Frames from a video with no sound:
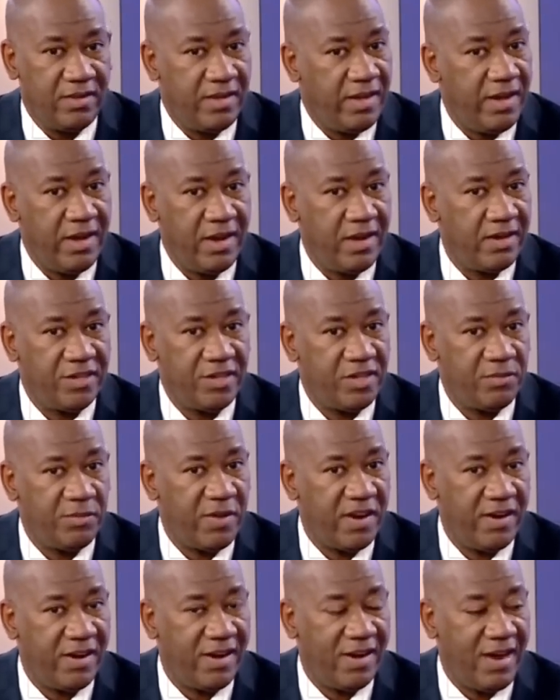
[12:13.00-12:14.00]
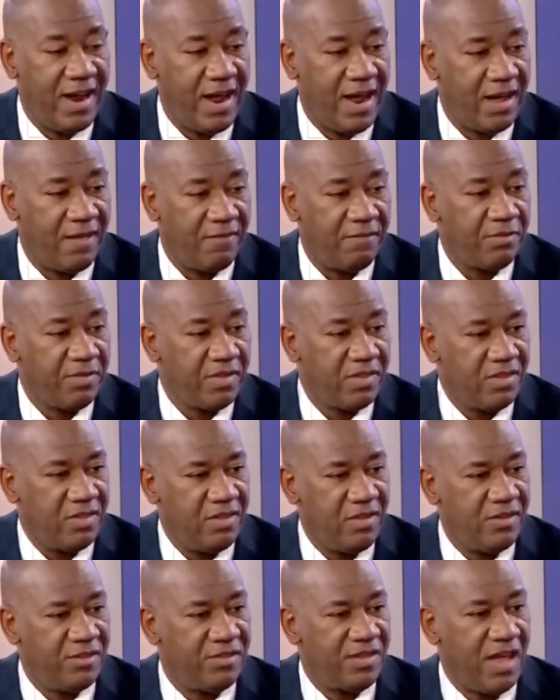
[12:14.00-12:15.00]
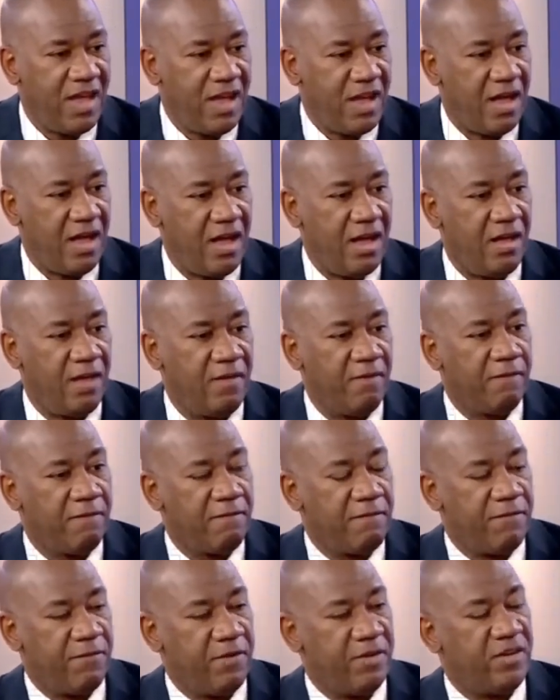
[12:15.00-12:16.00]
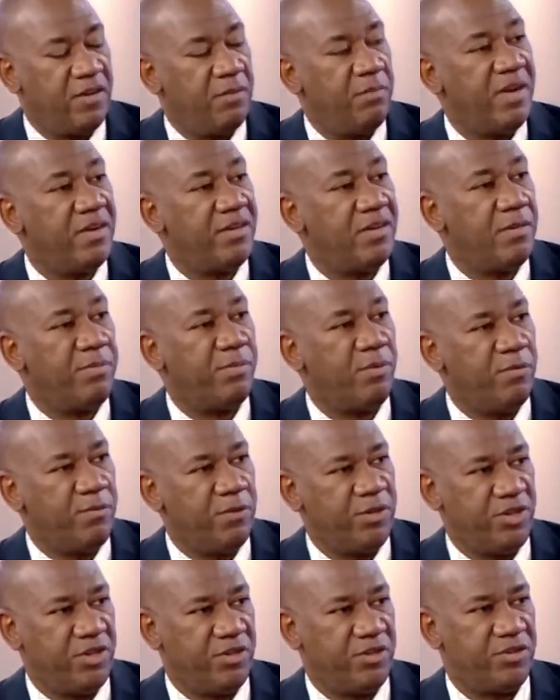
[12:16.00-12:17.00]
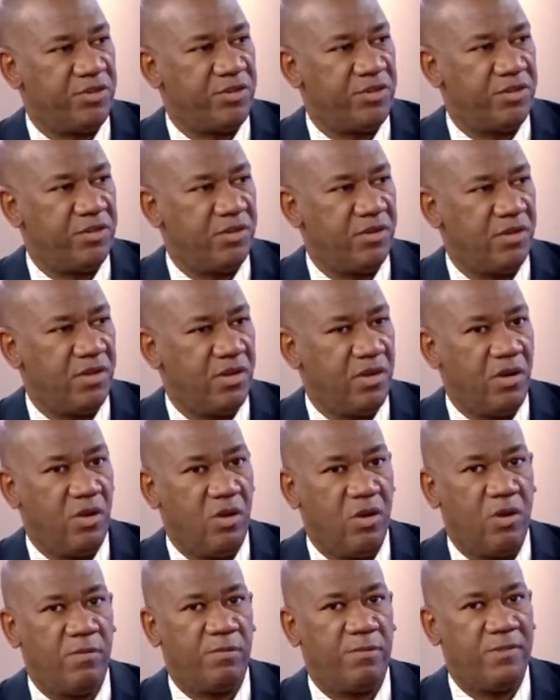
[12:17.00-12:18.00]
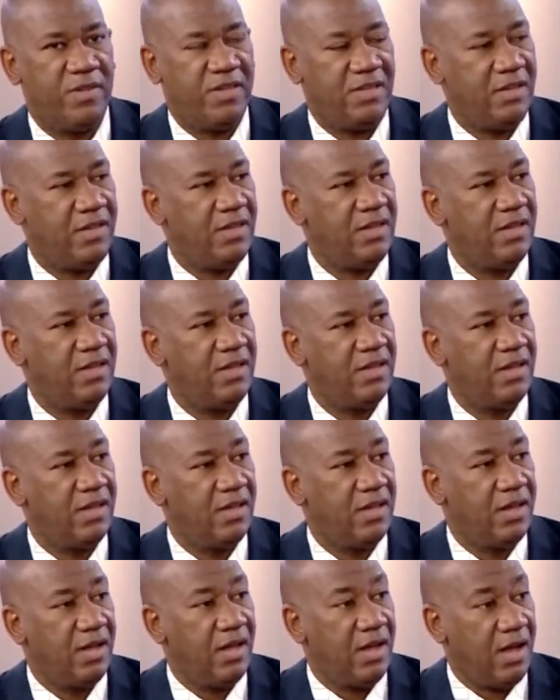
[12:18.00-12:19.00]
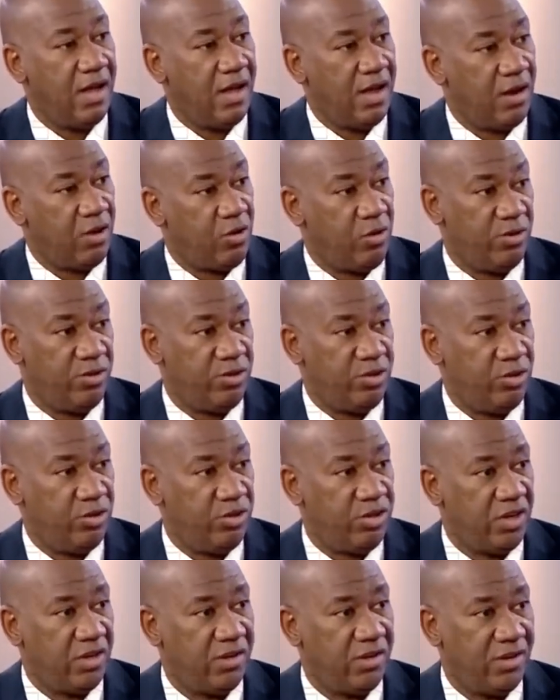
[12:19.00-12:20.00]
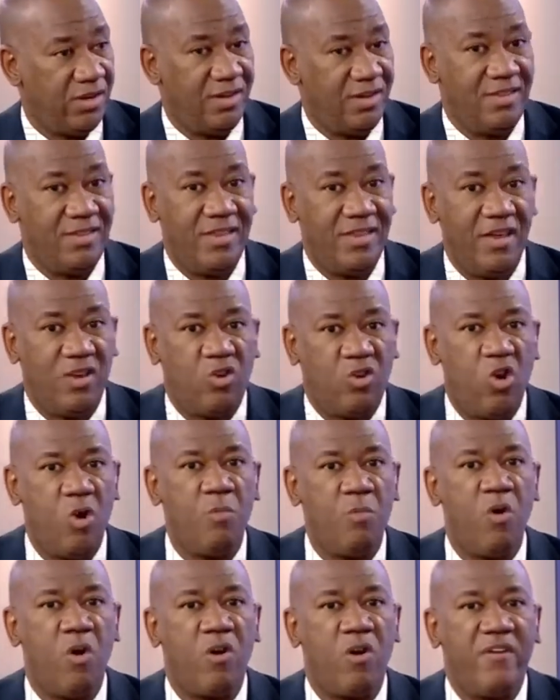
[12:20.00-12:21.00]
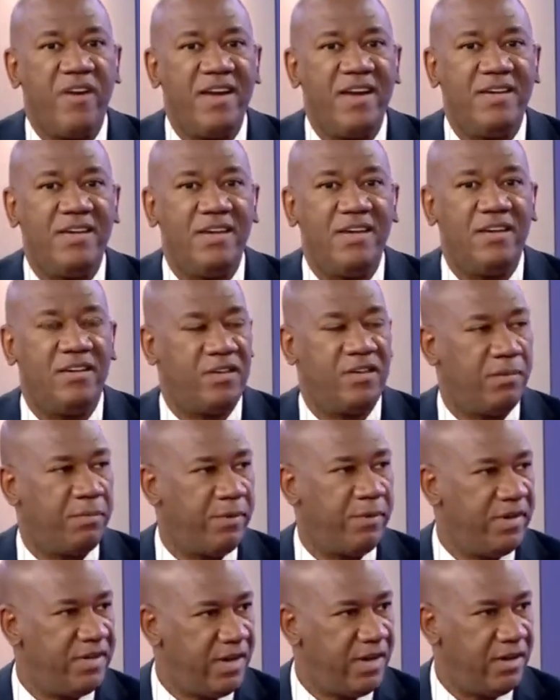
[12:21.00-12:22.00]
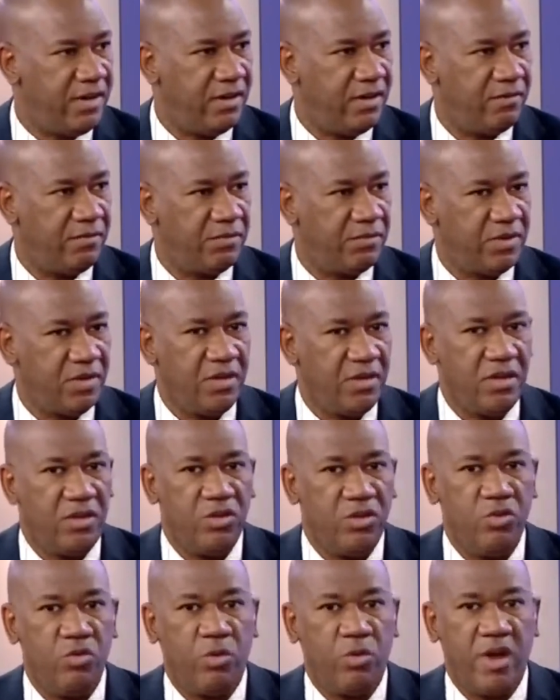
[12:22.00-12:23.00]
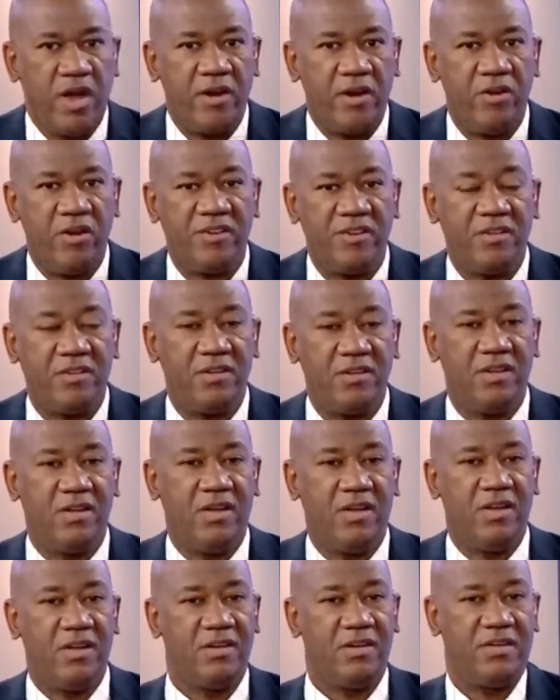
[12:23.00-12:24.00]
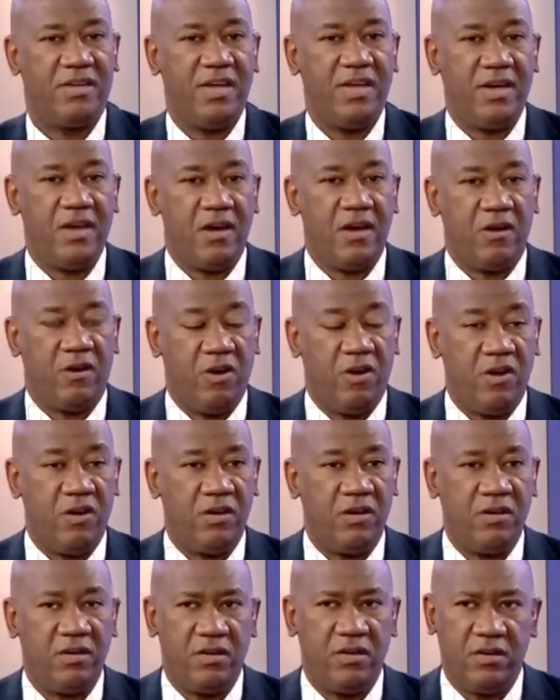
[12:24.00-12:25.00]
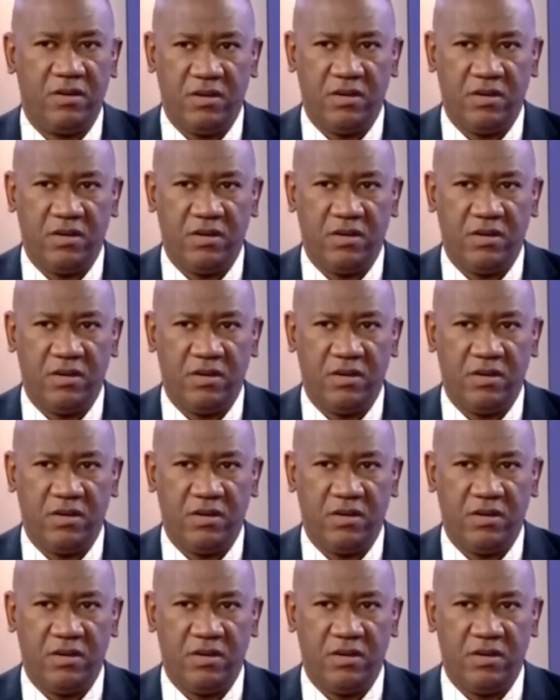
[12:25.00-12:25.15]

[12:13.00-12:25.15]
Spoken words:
The English is very clear. These are fundamental provisions of the Constitution. They come already interpreted. You cannot take a gun,